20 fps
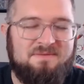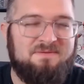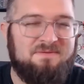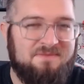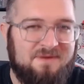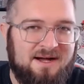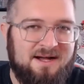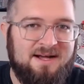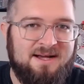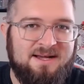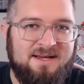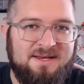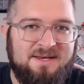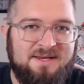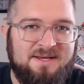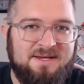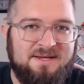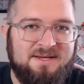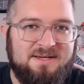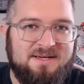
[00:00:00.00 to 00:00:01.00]

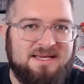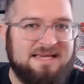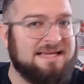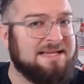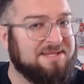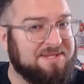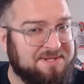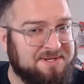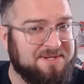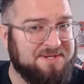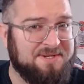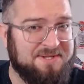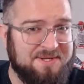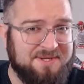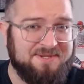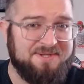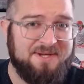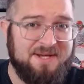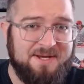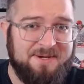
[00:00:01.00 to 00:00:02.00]
find
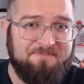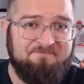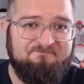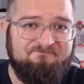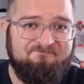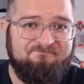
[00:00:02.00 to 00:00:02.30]
consistency?